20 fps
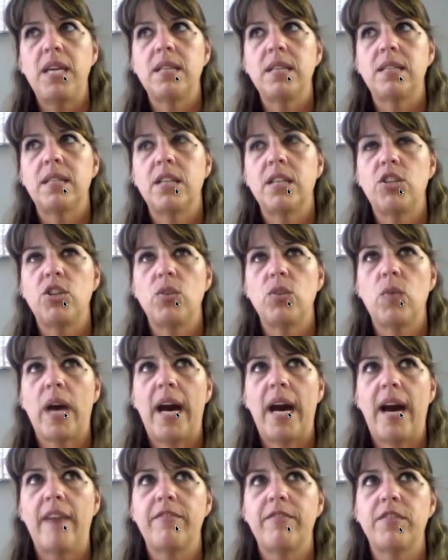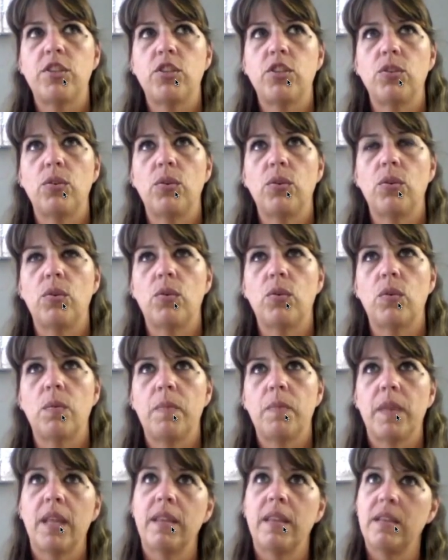that you have to,
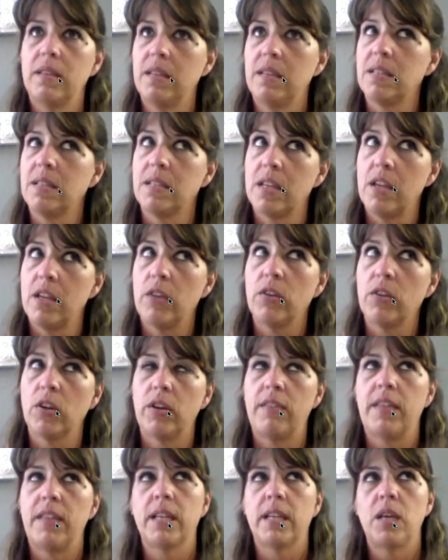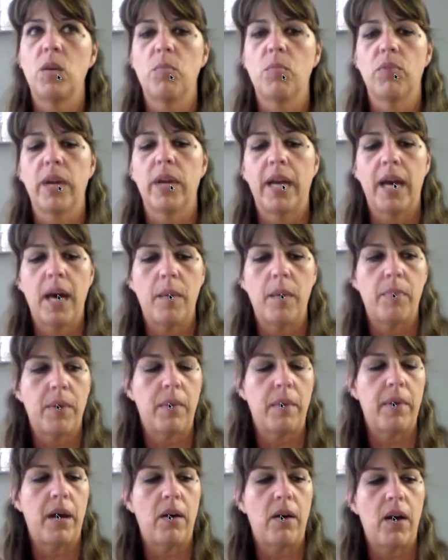this is another good thing that you bring up
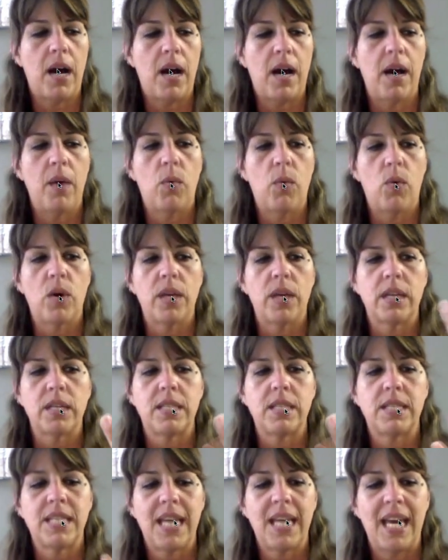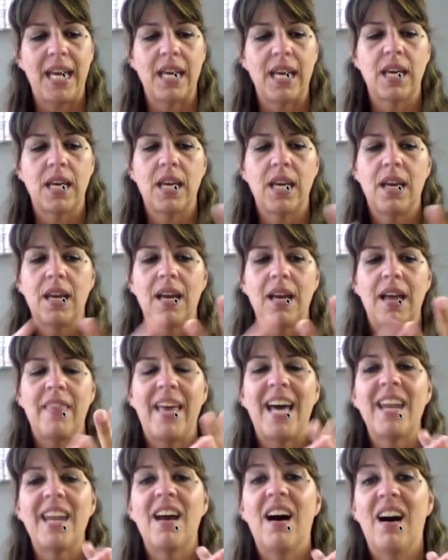about I want a steak, that
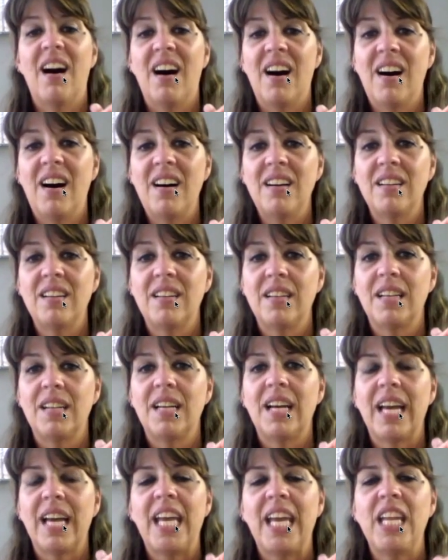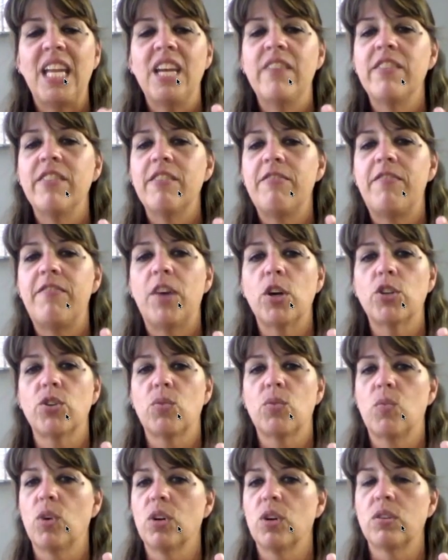any of the functor
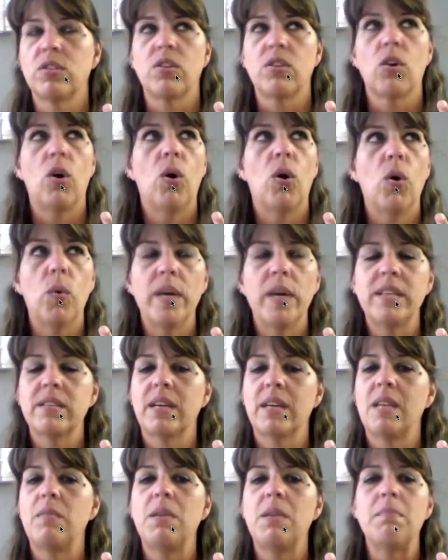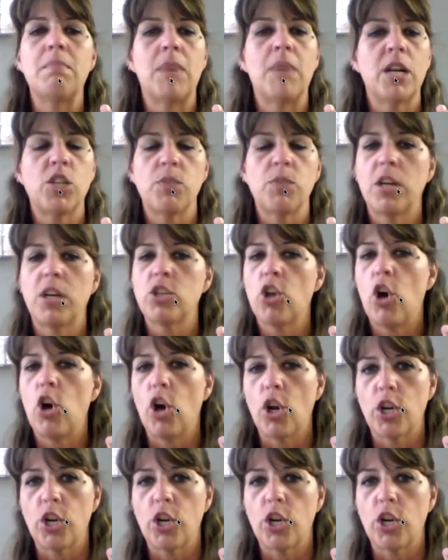words are always going to be much, much harder.